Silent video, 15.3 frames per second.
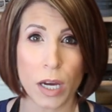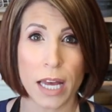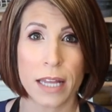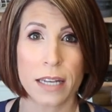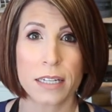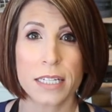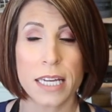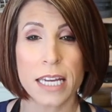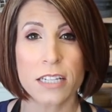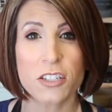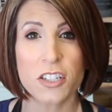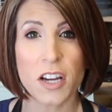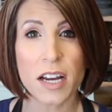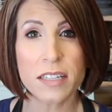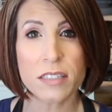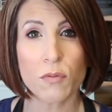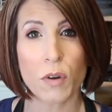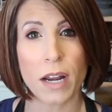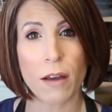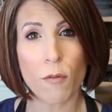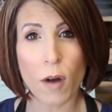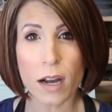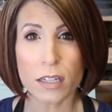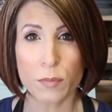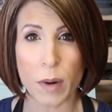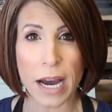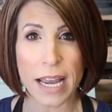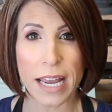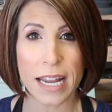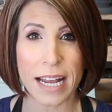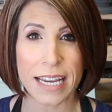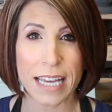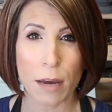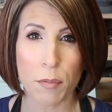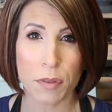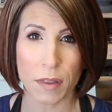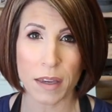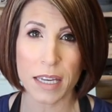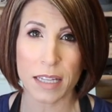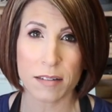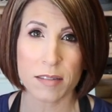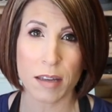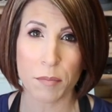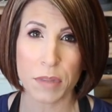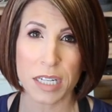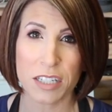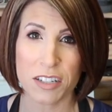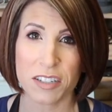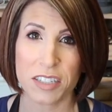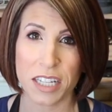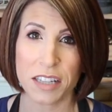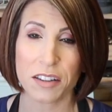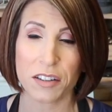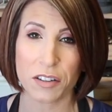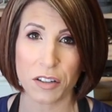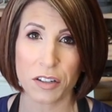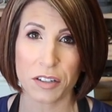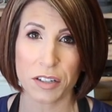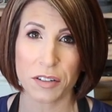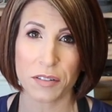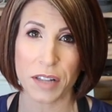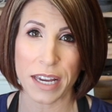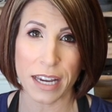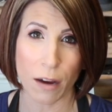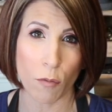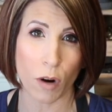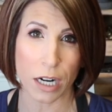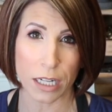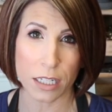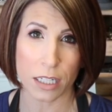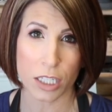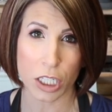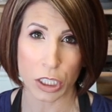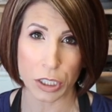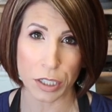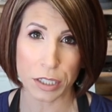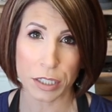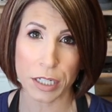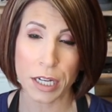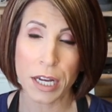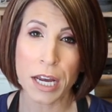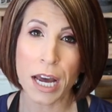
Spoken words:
And it just, when I walked by it, I kept thinking something just didn't look like I wanted it to look.